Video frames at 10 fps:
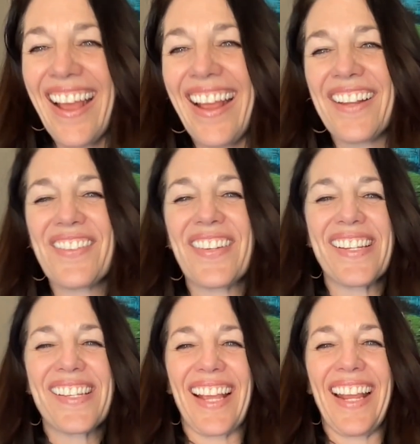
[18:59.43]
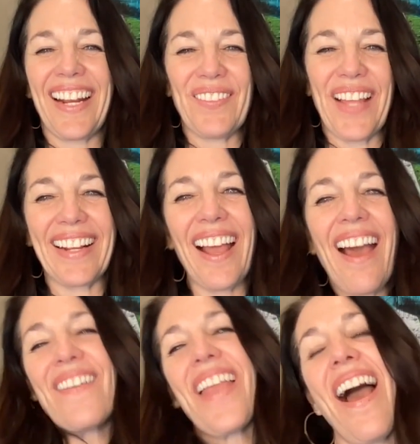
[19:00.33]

And she's like, oh